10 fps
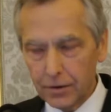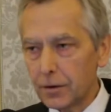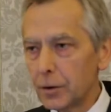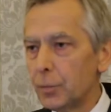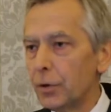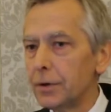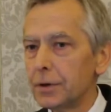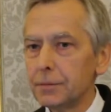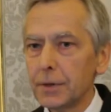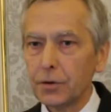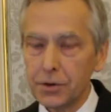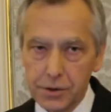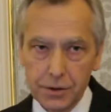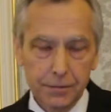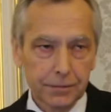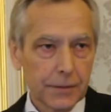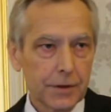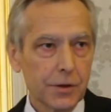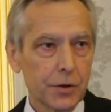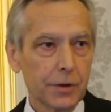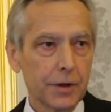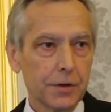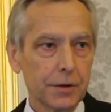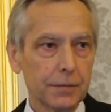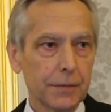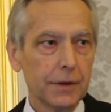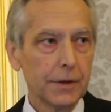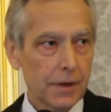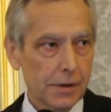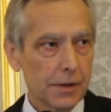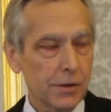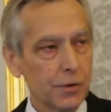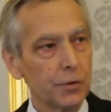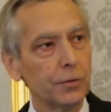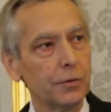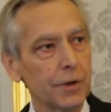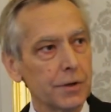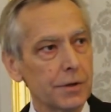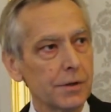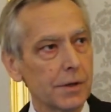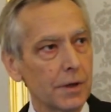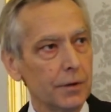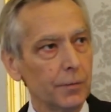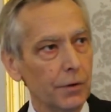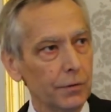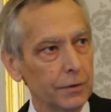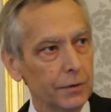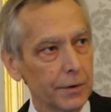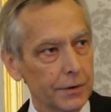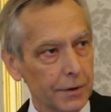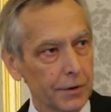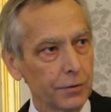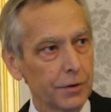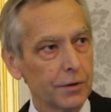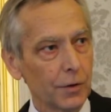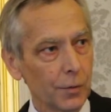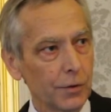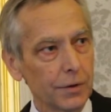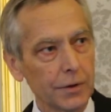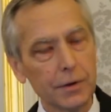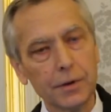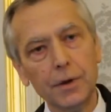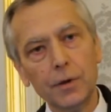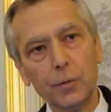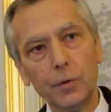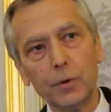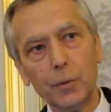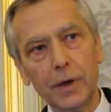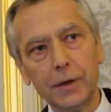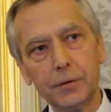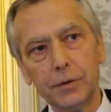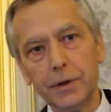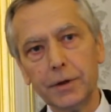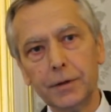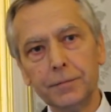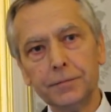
Third point, Christian situation. Yes, it's true, Christians are the most persecuted community worldwide today.